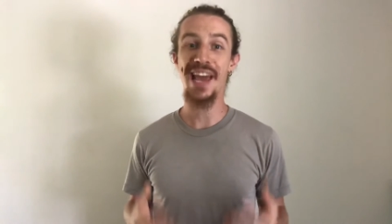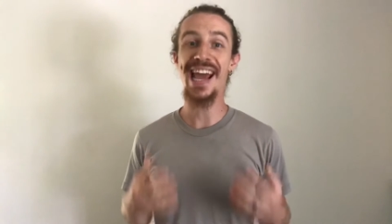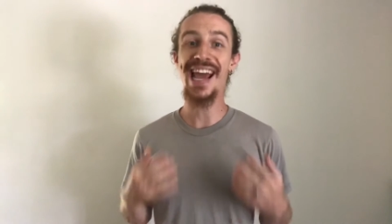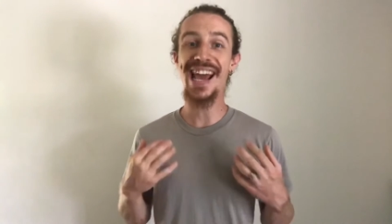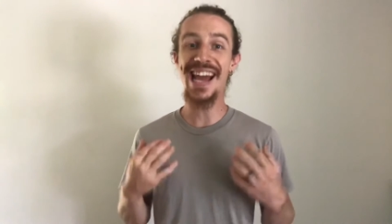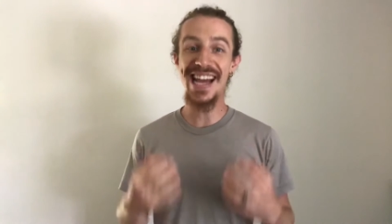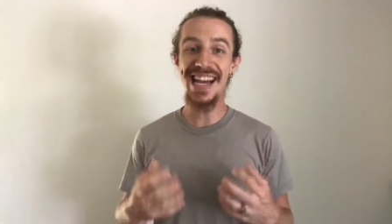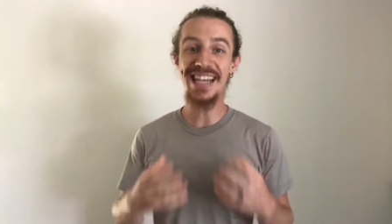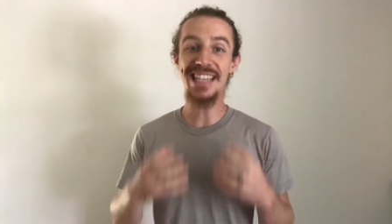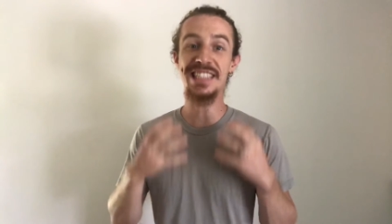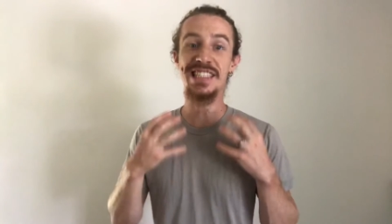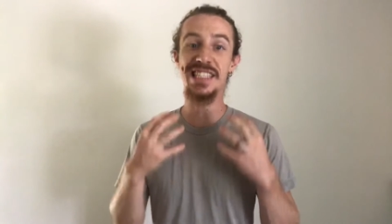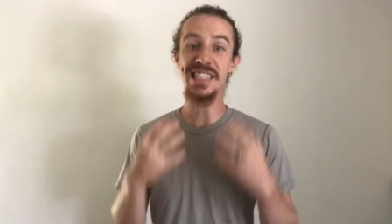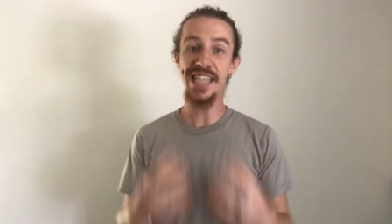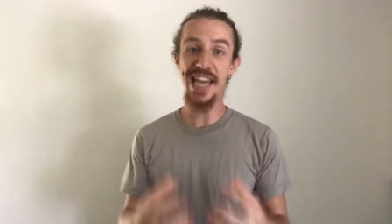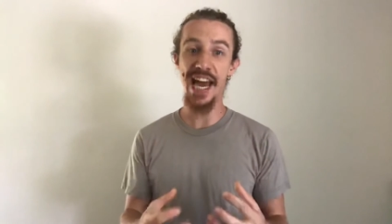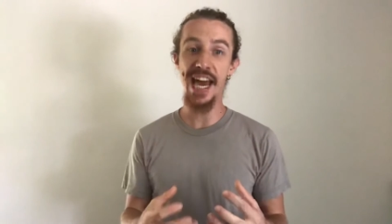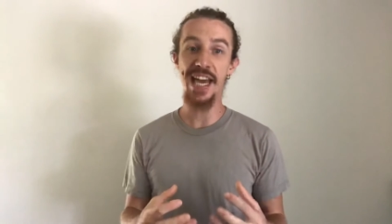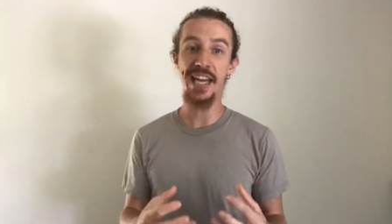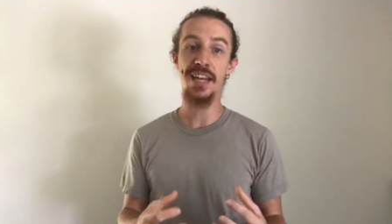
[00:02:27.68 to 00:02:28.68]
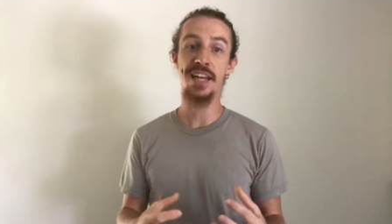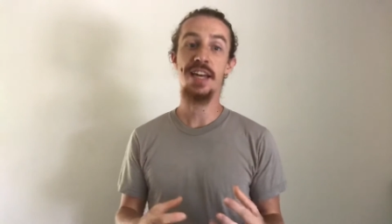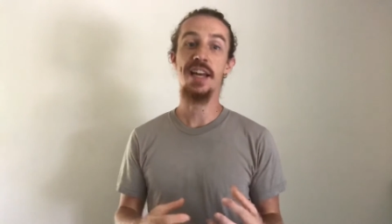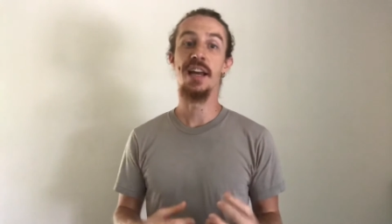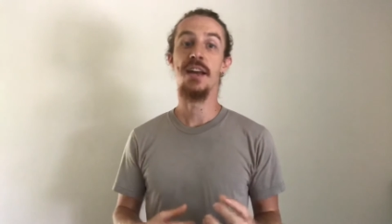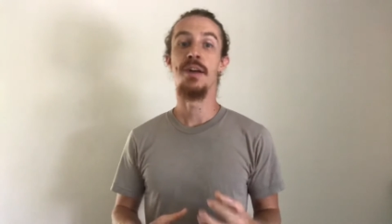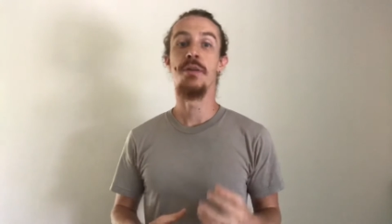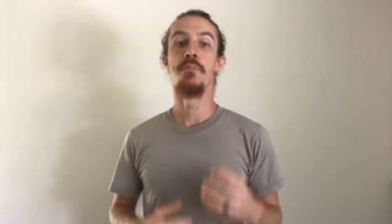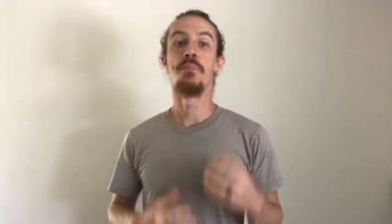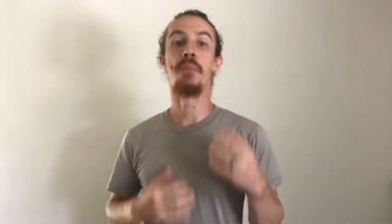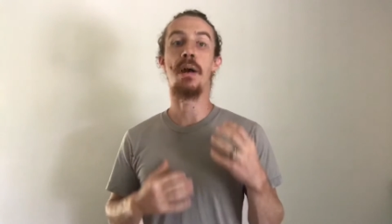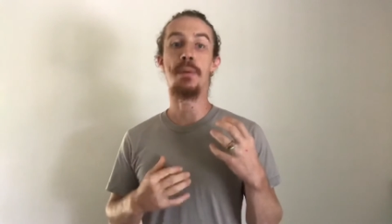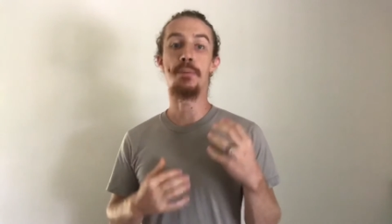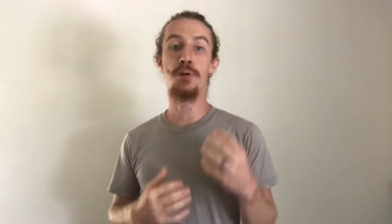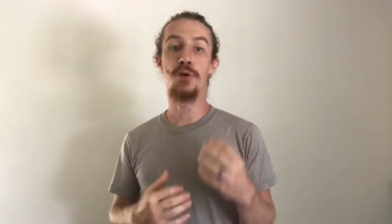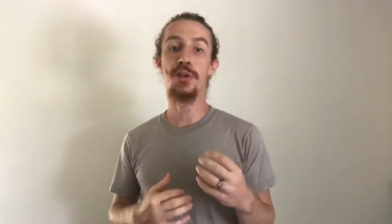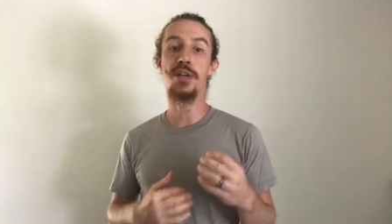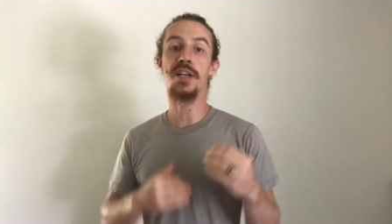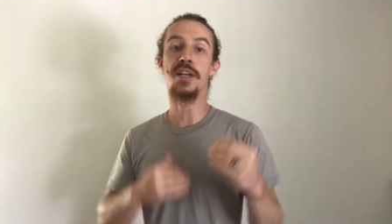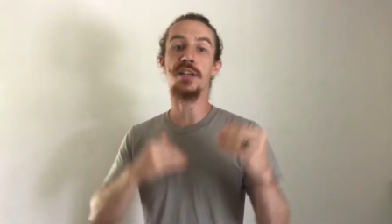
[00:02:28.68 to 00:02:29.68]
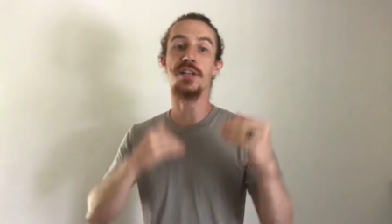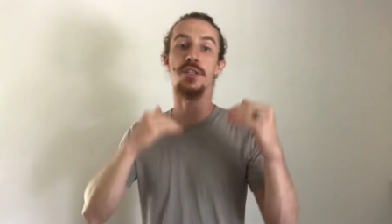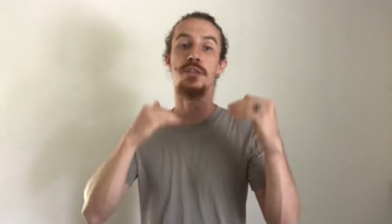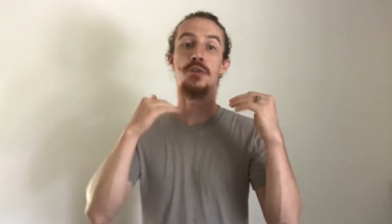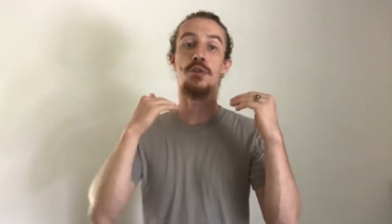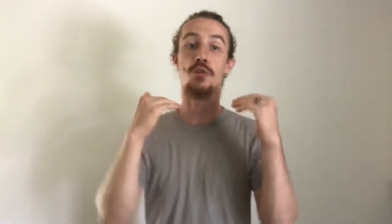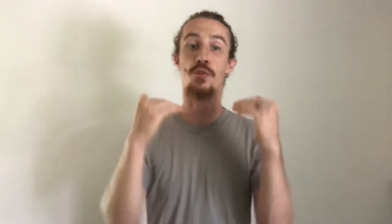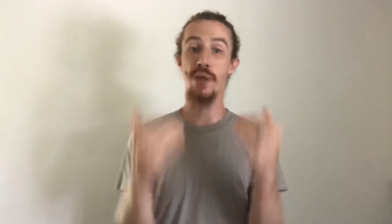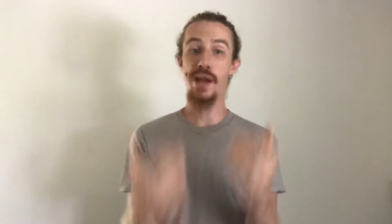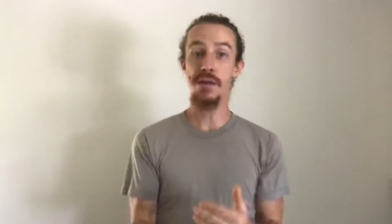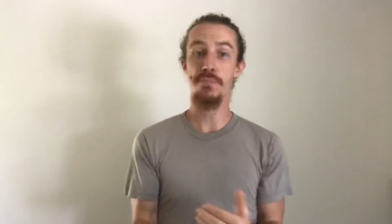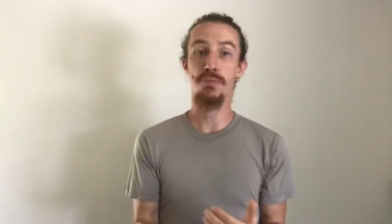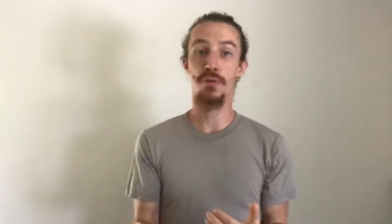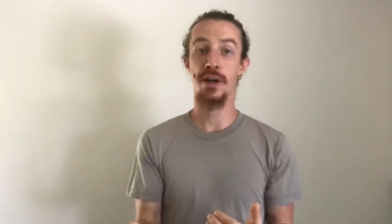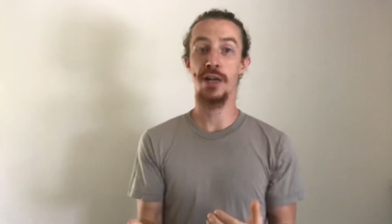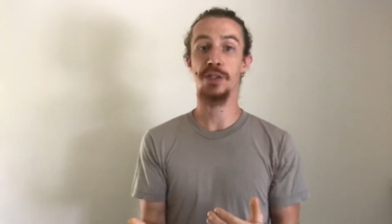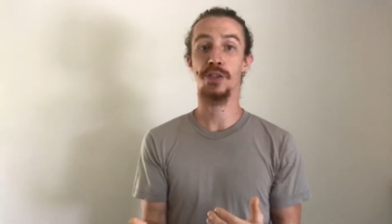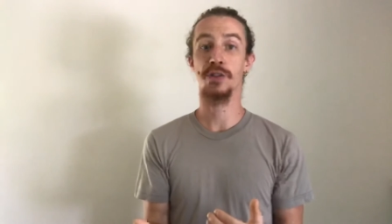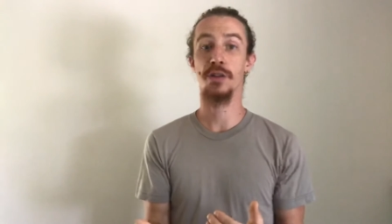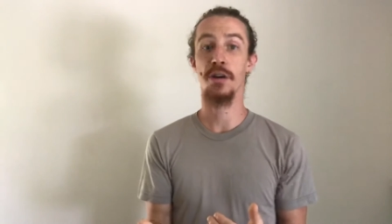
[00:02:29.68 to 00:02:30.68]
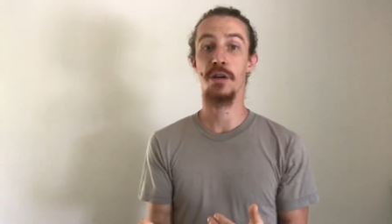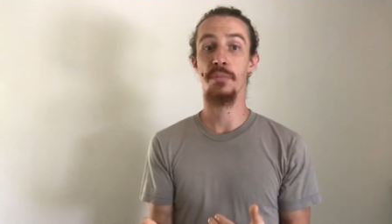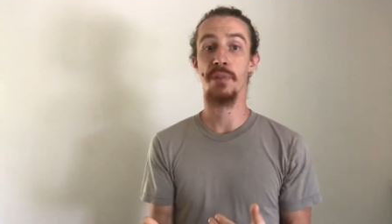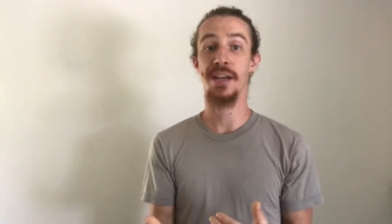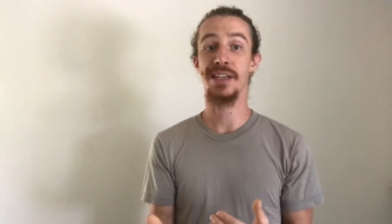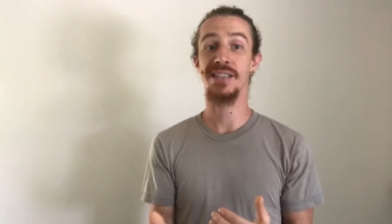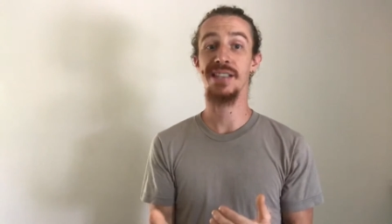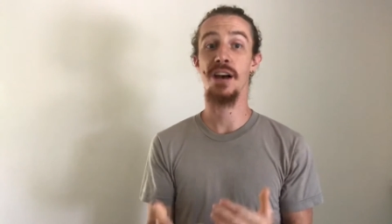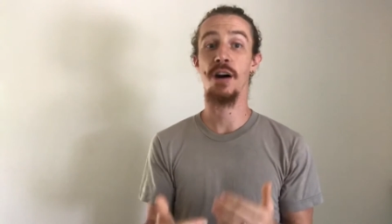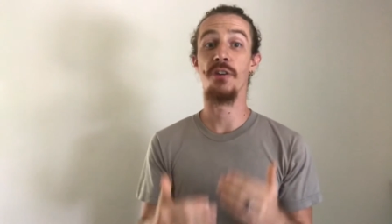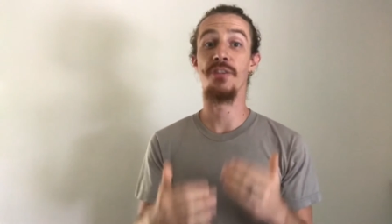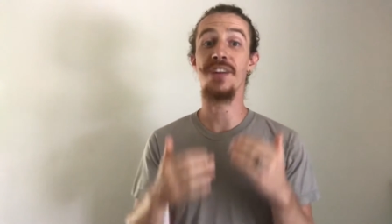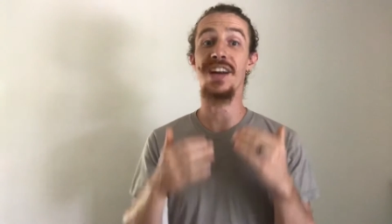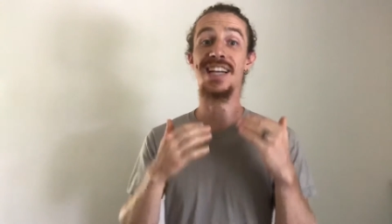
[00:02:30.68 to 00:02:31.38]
And yet, by putting this great pressure on myself,